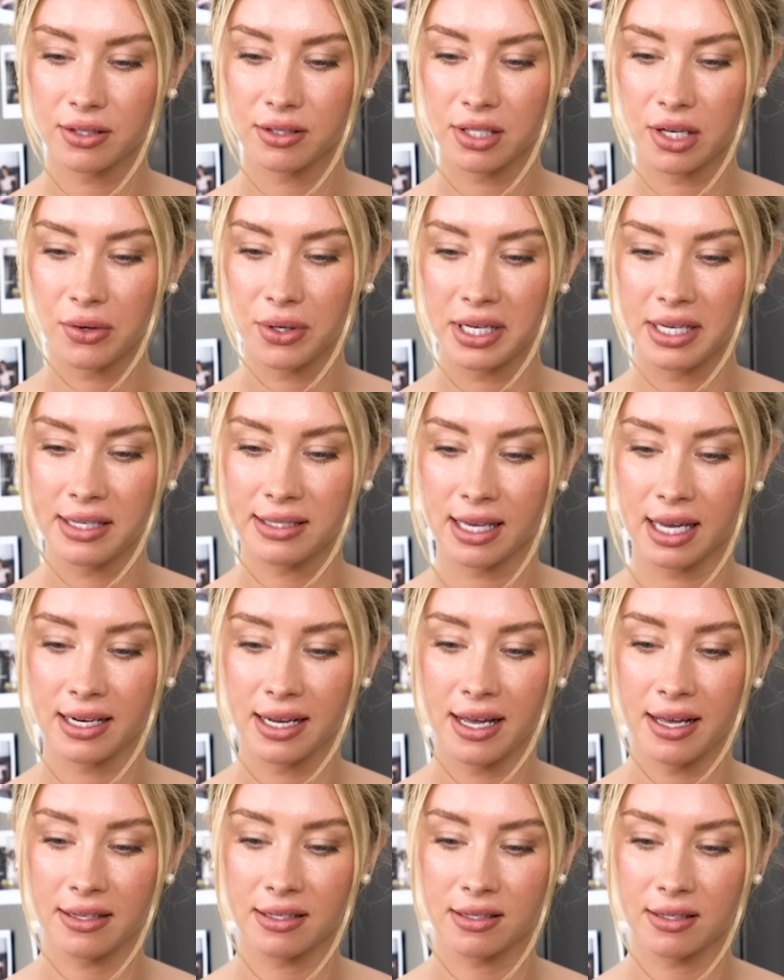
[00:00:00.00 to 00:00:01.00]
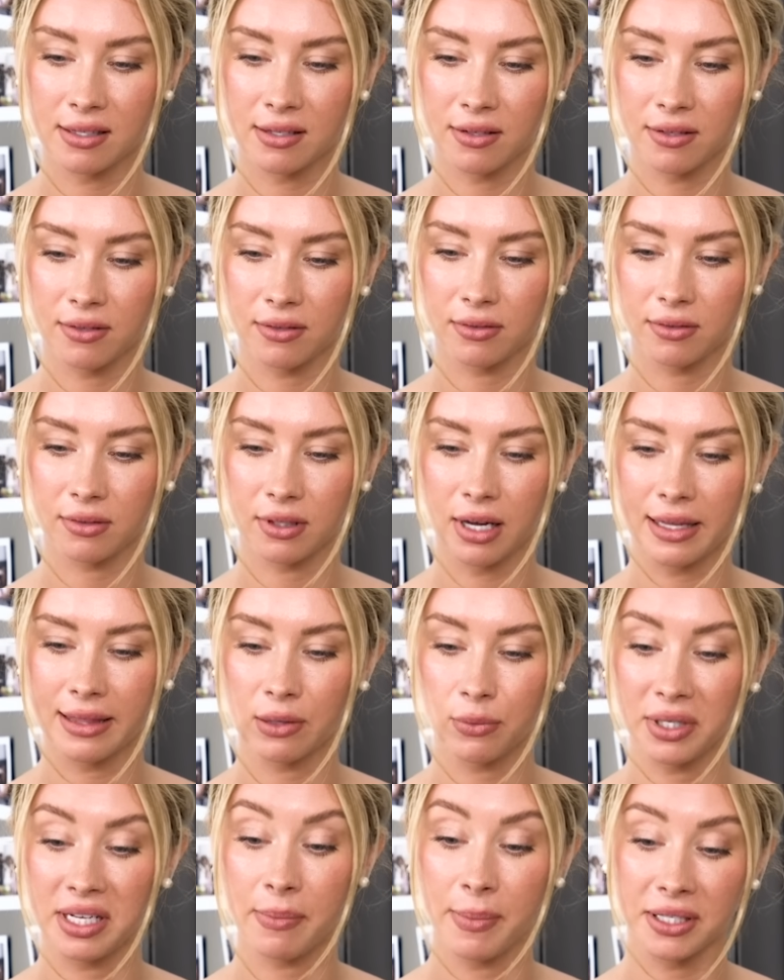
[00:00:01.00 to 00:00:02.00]
So he said, I
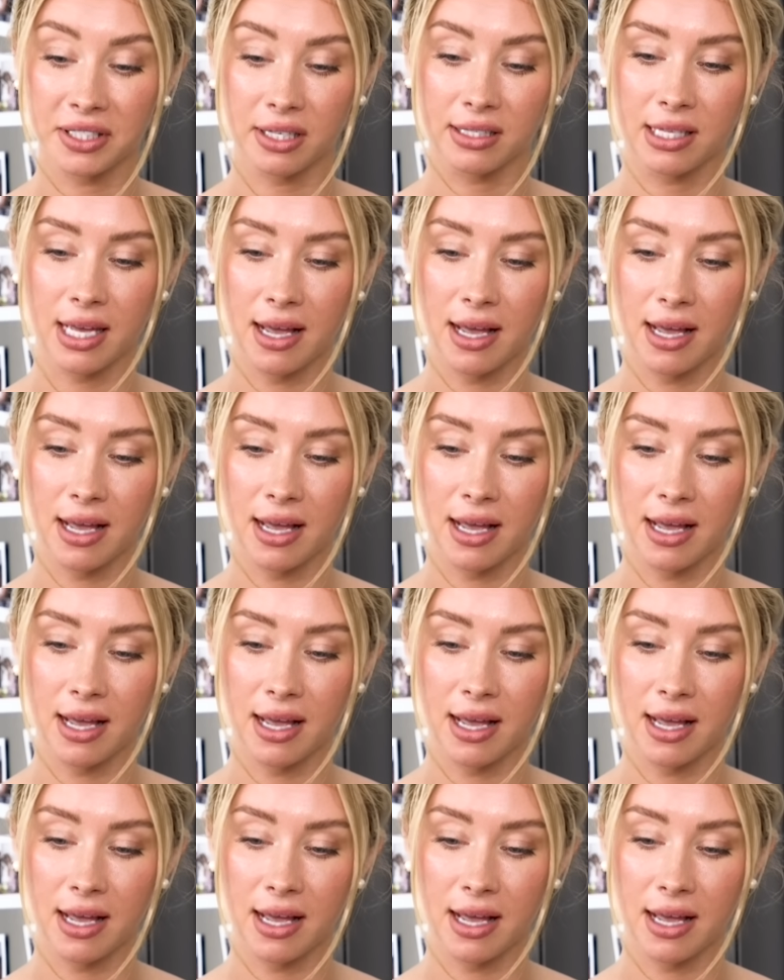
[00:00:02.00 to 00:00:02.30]
think what he meant to